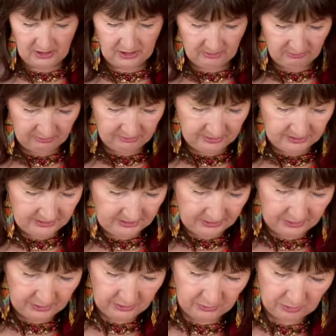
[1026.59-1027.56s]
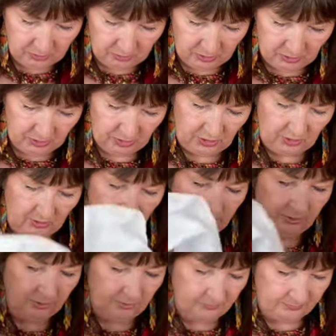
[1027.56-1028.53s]
I really use much
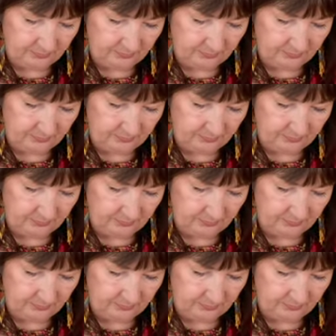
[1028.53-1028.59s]
of.